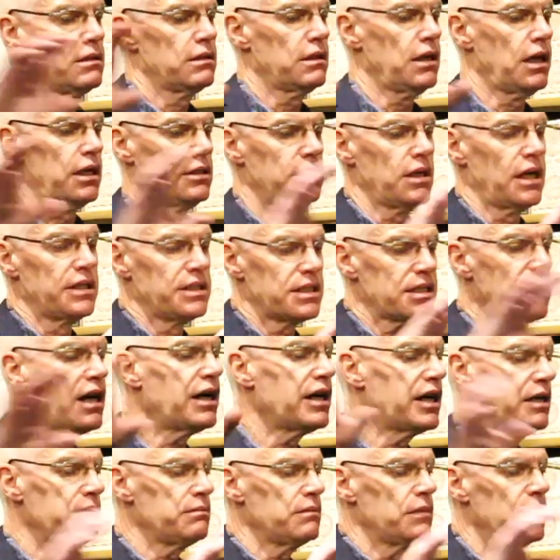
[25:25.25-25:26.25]
and, and
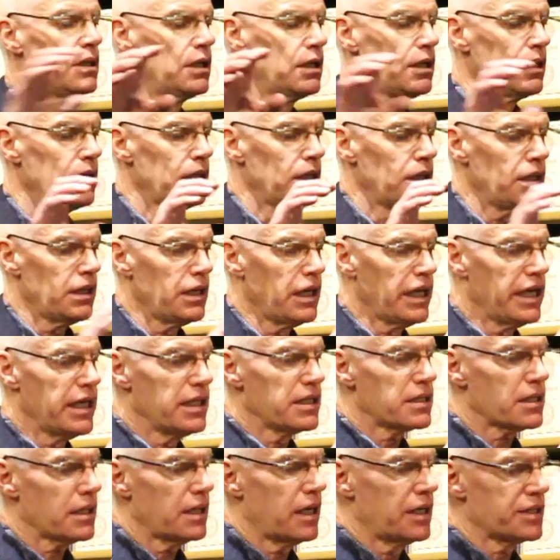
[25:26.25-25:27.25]
time
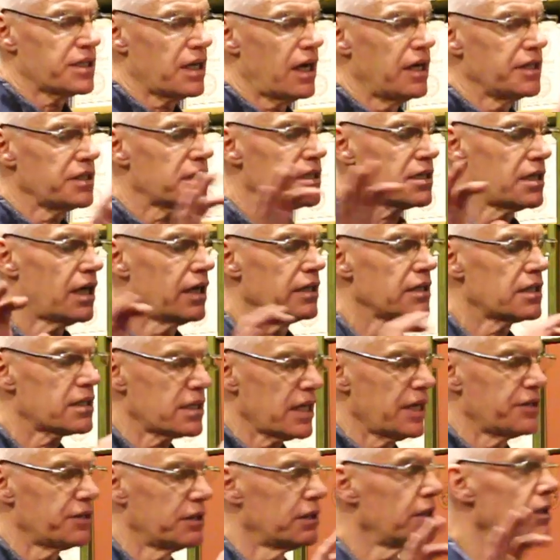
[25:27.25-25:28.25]
is, as Einstein said, an